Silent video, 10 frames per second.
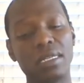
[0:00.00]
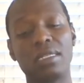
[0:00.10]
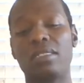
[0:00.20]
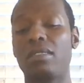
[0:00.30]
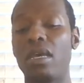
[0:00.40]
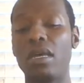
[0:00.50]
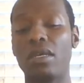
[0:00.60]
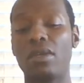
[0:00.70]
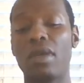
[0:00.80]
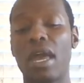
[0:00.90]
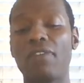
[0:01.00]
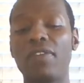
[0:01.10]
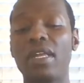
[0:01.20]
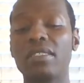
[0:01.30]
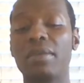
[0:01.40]
So I
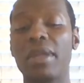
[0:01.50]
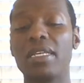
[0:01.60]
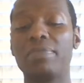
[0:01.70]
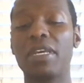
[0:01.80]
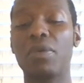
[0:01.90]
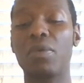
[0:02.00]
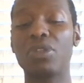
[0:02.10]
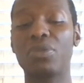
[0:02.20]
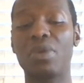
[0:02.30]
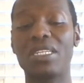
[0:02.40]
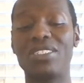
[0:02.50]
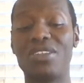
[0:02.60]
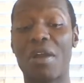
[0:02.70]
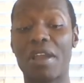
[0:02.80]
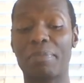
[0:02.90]
feel like somebody has been going through a
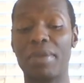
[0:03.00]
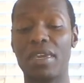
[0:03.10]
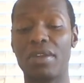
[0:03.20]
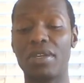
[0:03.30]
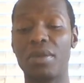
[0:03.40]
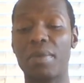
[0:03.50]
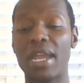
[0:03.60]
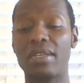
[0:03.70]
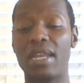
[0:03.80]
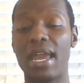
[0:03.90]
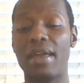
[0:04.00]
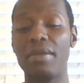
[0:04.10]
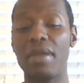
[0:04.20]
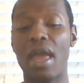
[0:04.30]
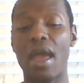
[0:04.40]
dark period right now,